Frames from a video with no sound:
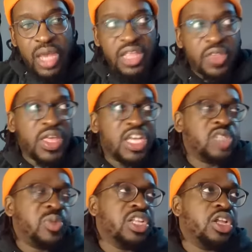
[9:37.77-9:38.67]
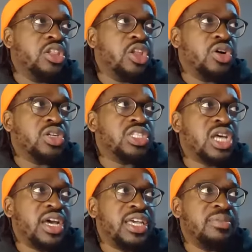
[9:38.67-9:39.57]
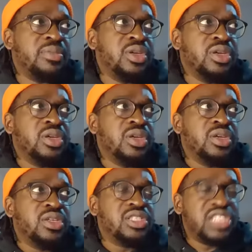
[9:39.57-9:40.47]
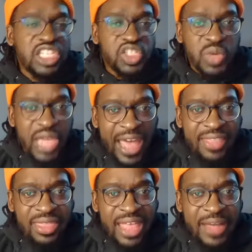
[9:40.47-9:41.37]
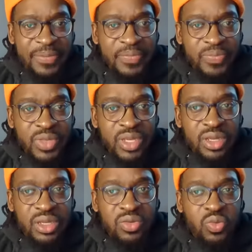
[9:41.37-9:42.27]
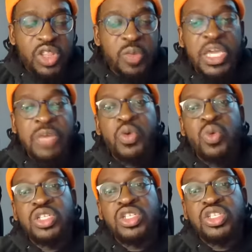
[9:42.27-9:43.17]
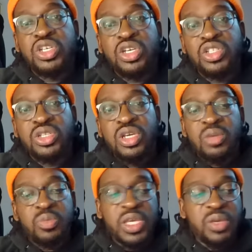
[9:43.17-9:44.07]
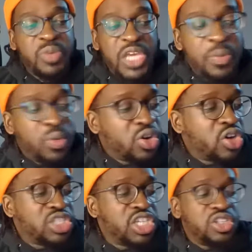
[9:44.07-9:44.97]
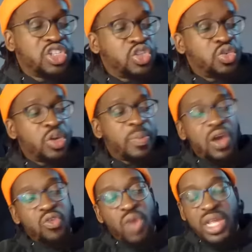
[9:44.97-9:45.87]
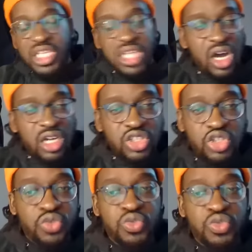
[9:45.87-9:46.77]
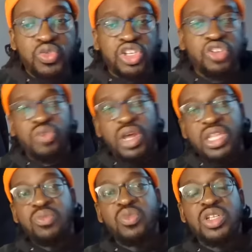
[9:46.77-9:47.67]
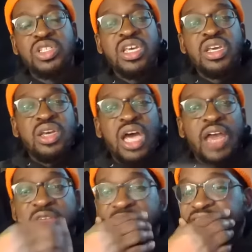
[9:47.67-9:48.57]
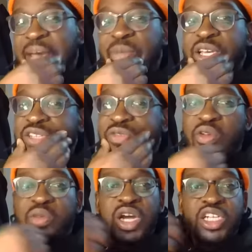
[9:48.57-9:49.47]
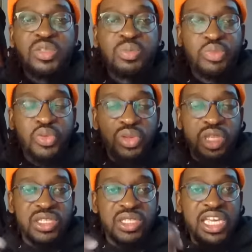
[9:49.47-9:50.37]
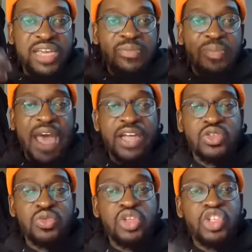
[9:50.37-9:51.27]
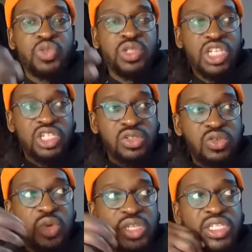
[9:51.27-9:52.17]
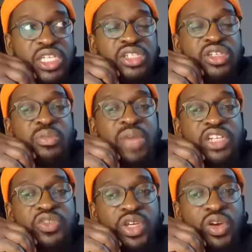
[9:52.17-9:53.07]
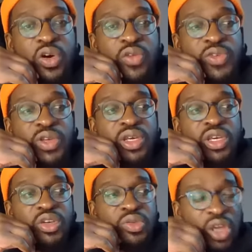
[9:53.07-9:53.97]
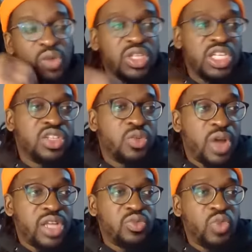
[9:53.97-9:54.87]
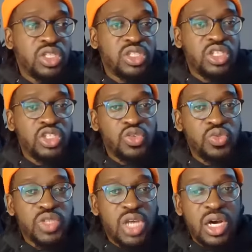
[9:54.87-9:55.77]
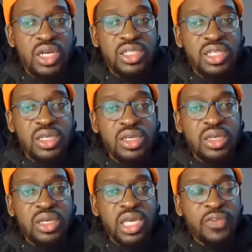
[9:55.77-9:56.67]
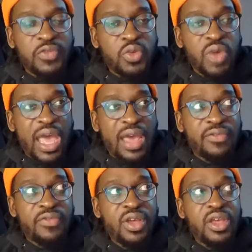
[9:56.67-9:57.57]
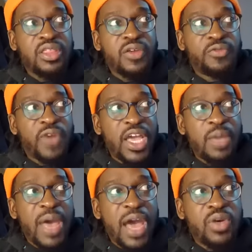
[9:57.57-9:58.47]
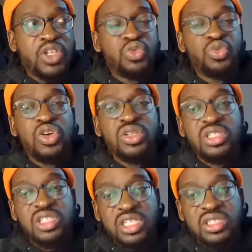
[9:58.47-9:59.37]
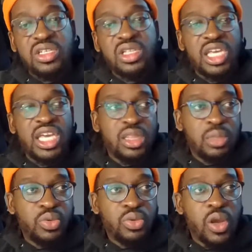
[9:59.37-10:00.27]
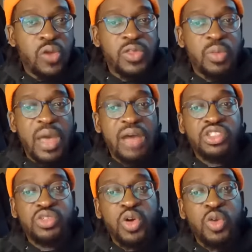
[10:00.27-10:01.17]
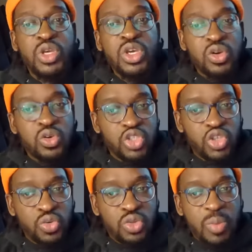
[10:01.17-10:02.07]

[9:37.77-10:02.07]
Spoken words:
And I think it's been a long time since we had that. Whether people want to, people continue to talk about running hard twos and running ones, I think Sammy has very much brought this team back to the traditional West Indian metric of, you don't need to run ones and twos hard if you have the firepower to consistently hit the ball over the boundary rope or to the